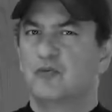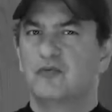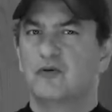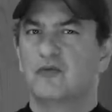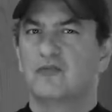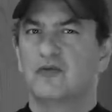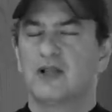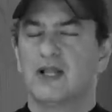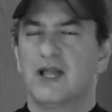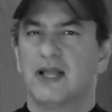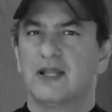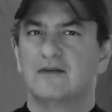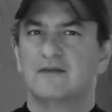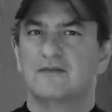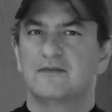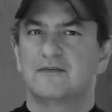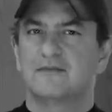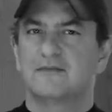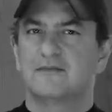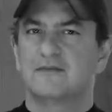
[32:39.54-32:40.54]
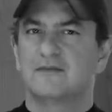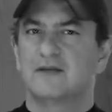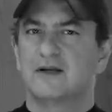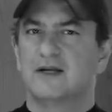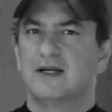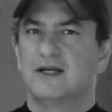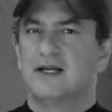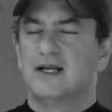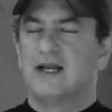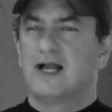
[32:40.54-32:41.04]
Proof of a
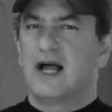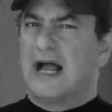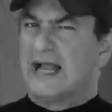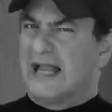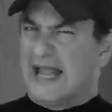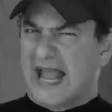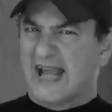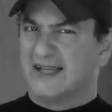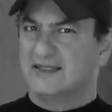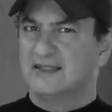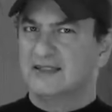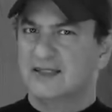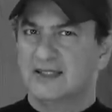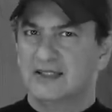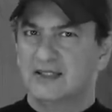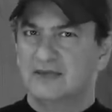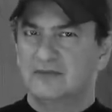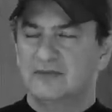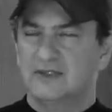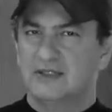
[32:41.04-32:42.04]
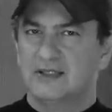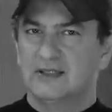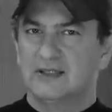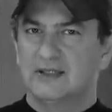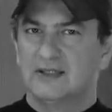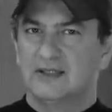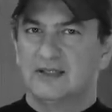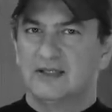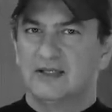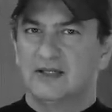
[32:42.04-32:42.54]
life I hadn't
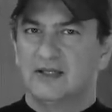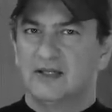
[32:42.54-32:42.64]
lived,